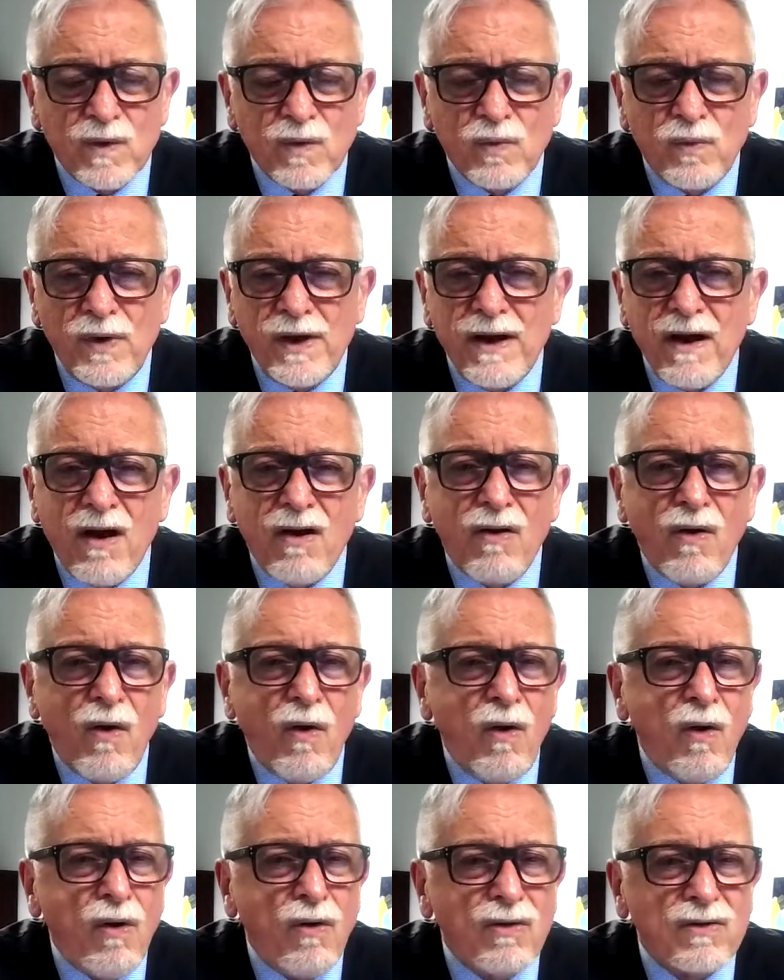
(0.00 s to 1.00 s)
We are
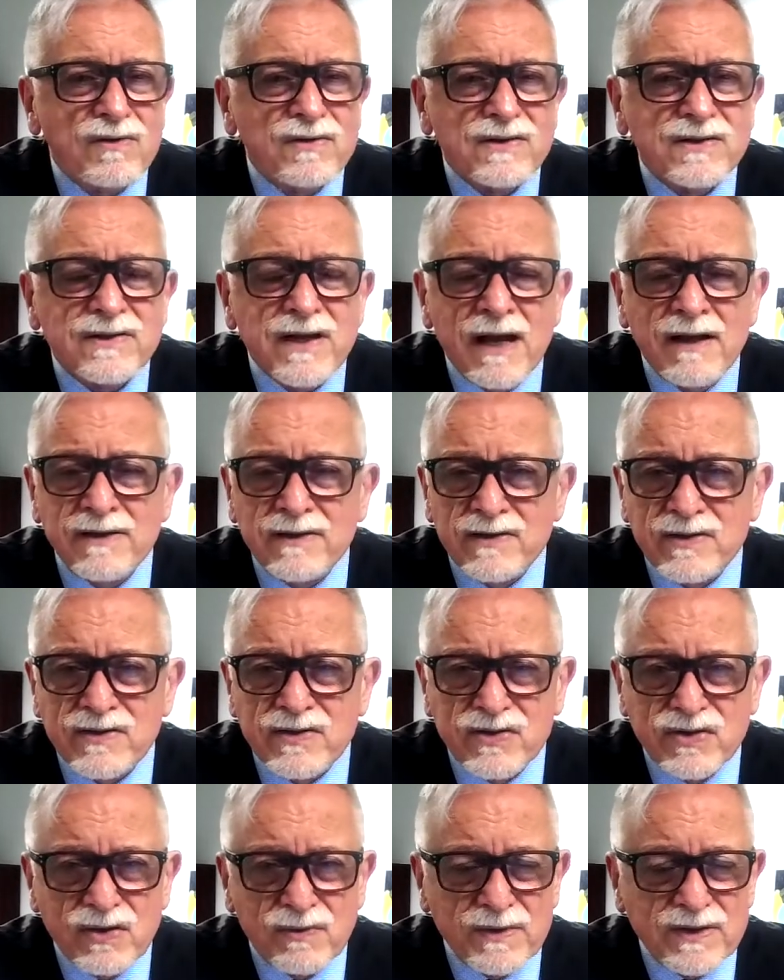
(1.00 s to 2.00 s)
all sons,
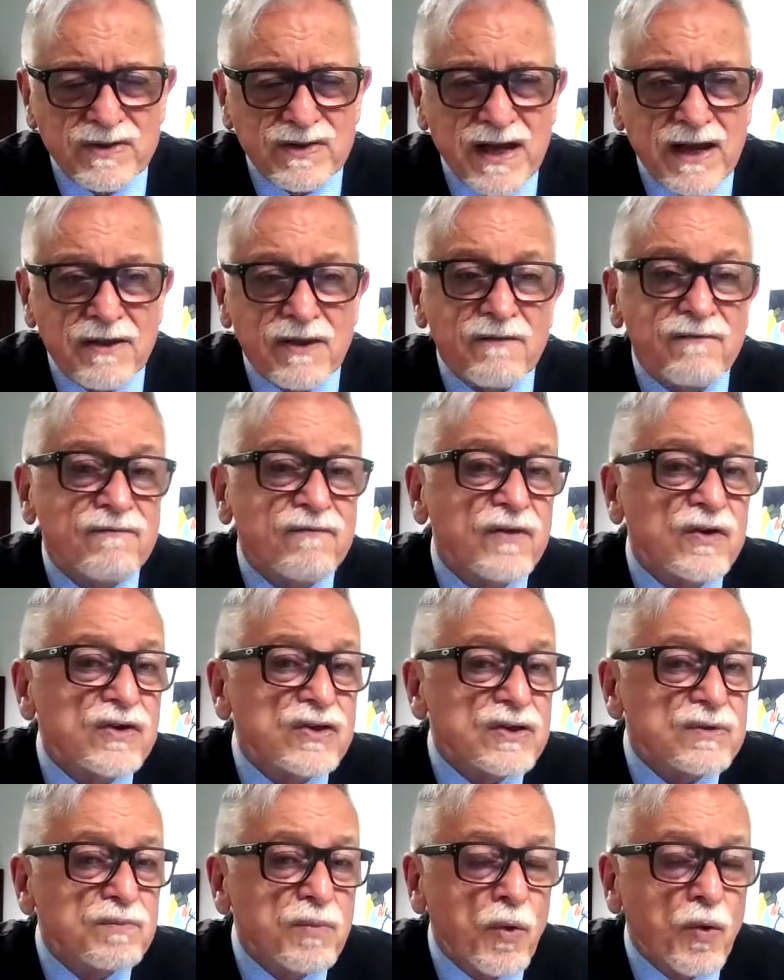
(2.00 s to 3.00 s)
shall we say, the
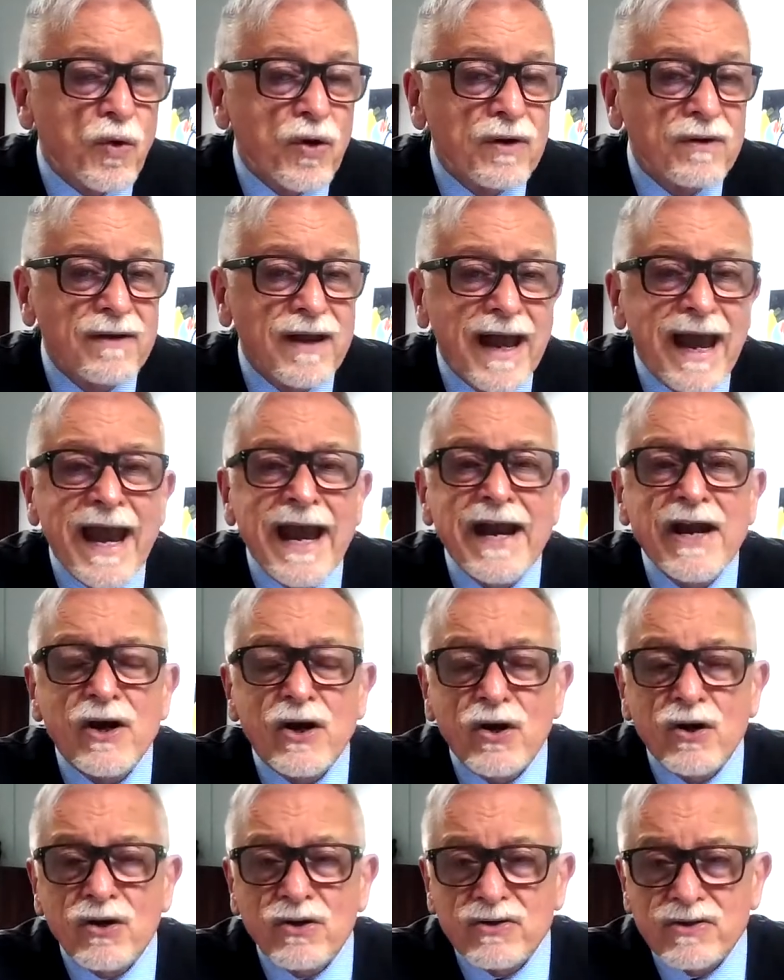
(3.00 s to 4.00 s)
firstborn,
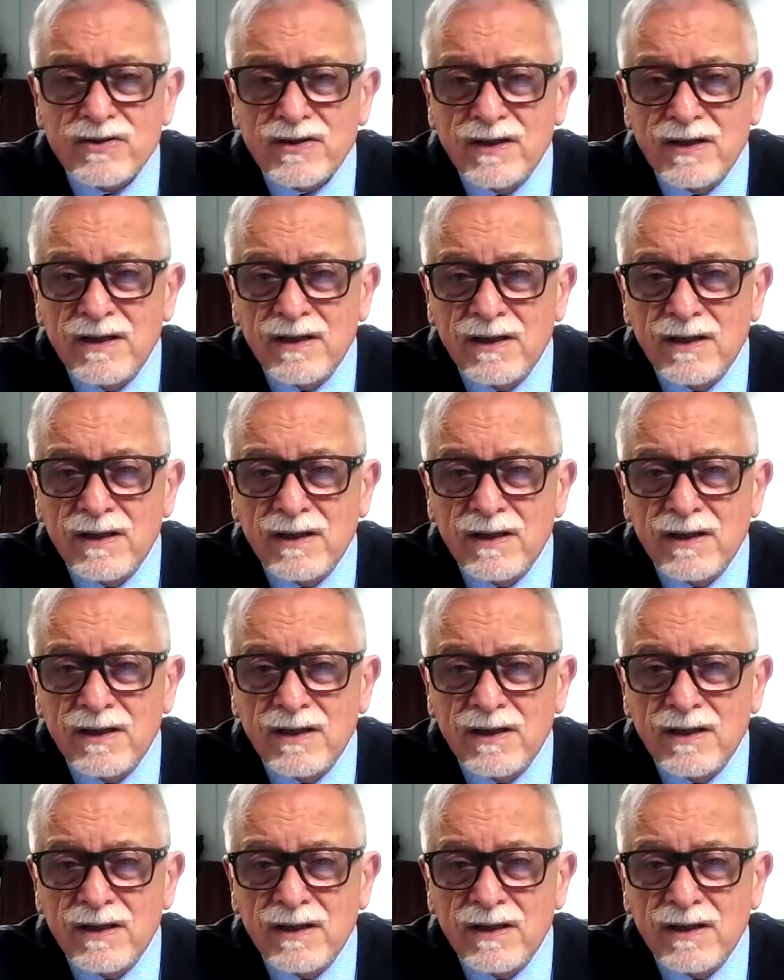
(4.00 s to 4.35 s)
heirs